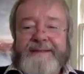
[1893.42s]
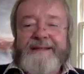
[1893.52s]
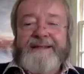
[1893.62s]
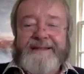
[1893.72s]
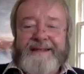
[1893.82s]

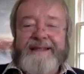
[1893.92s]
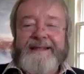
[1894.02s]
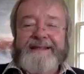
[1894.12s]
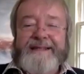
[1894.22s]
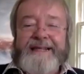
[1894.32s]

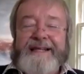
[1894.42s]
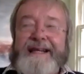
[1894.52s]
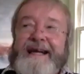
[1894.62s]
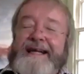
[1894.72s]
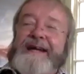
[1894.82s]
Yes,
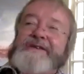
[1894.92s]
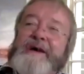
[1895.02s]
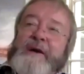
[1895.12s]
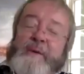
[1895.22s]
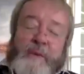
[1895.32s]
yes.
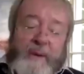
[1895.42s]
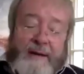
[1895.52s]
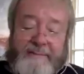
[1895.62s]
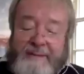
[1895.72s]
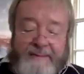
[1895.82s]

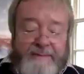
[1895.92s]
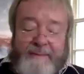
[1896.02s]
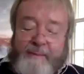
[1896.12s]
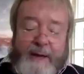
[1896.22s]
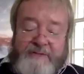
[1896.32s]
Uh,
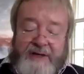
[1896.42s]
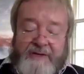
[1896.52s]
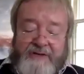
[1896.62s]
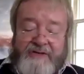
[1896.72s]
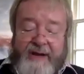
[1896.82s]
perhaps I could
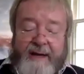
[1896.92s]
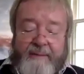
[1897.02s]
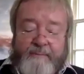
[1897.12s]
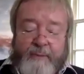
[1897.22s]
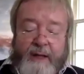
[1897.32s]
just
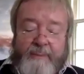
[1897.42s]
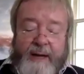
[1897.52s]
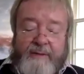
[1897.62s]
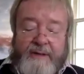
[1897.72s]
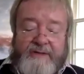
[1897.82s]
say
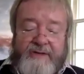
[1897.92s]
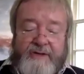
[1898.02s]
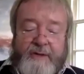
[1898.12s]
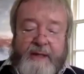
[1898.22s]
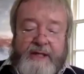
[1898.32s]
about the
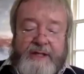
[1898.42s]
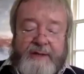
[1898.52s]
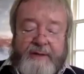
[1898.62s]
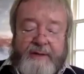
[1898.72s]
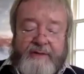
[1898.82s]

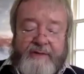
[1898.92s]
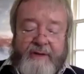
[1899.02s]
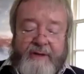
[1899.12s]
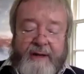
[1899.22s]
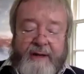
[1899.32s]
situation that
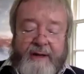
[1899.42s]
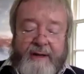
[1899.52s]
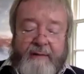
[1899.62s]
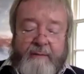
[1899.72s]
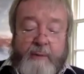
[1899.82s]

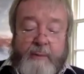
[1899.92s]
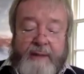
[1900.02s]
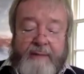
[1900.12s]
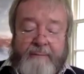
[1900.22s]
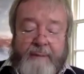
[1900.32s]
uh, will
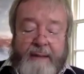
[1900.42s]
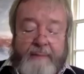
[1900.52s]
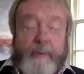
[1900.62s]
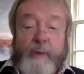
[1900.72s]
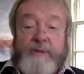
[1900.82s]
be
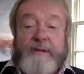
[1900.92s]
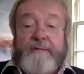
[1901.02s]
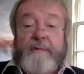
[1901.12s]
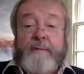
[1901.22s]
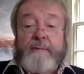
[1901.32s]
important
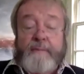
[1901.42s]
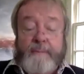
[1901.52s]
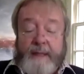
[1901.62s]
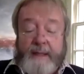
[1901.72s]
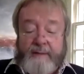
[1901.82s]
for
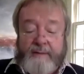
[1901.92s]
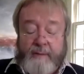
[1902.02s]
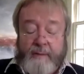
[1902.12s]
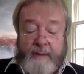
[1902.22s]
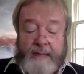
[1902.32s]
many of
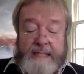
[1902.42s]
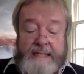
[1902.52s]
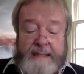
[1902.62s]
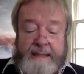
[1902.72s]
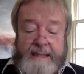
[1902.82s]
your
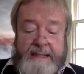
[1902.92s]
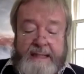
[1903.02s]
listeners.